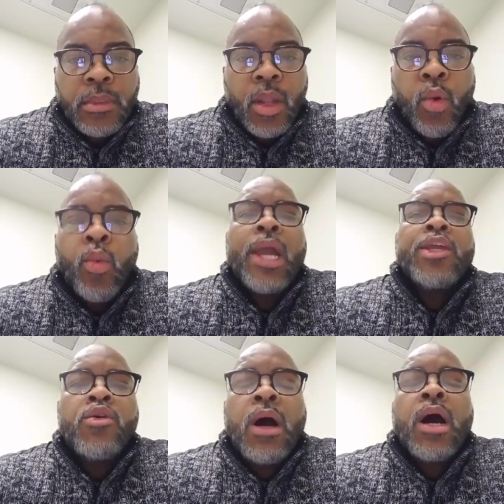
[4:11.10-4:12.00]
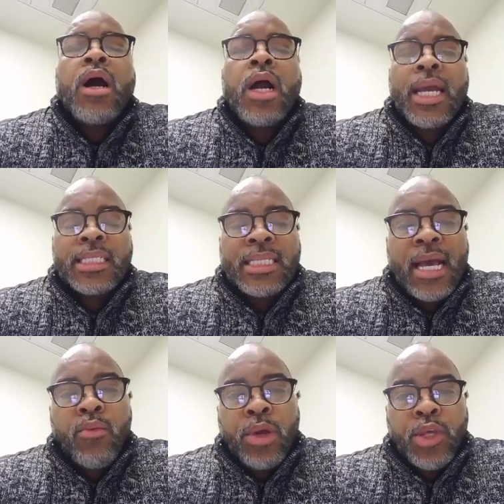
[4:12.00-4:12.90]
Where you are is
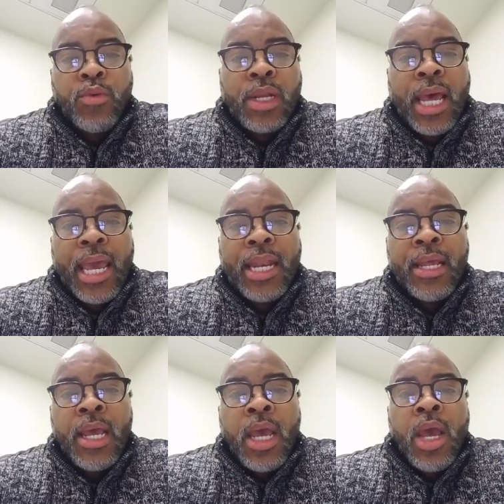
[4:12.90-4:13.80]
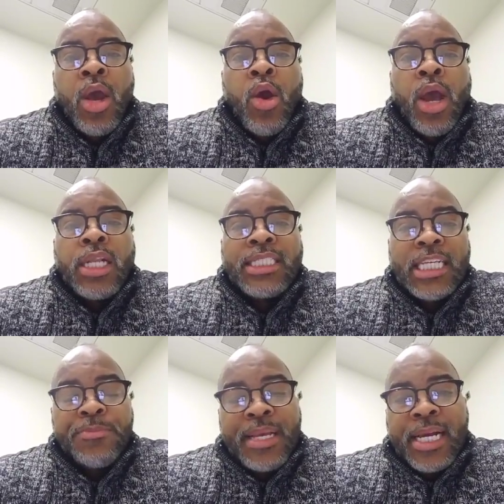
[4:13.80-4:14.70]
not where you will land.
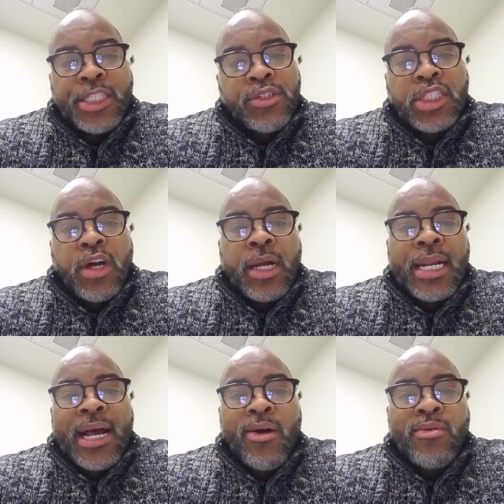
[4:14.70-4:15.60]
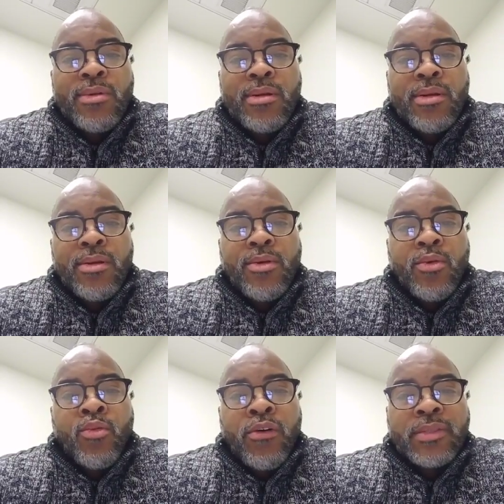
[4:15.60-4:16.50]
Just because you started out
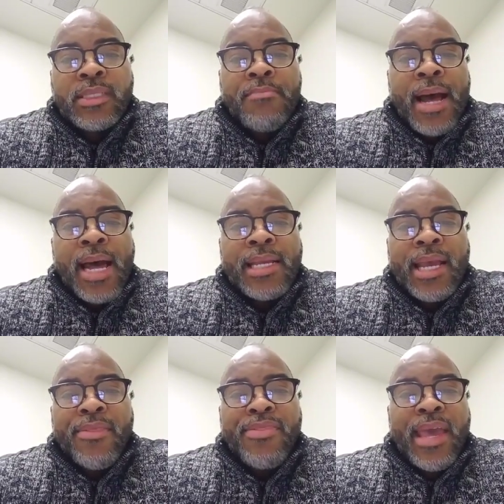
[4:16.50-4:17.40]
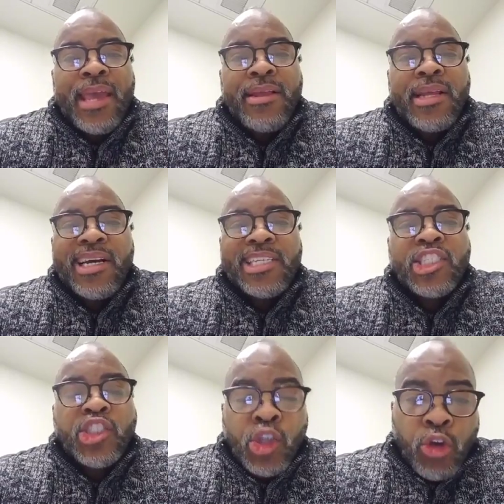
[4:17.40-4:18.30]
with somebody and they
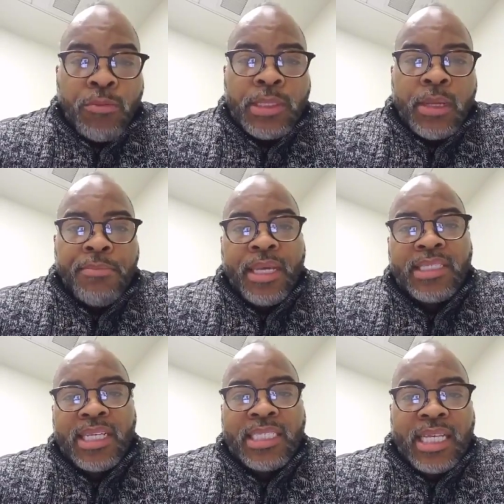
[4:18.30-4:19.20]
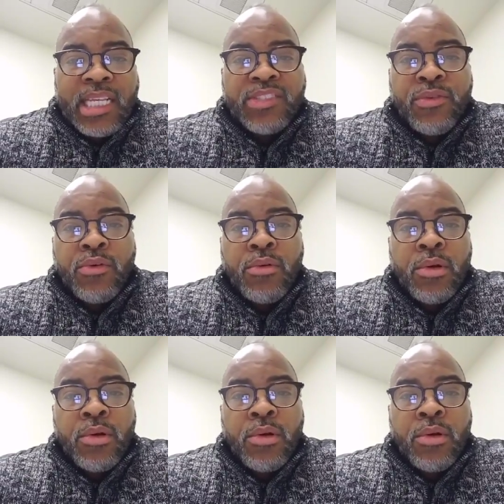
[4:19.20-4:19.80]
assume to be successful,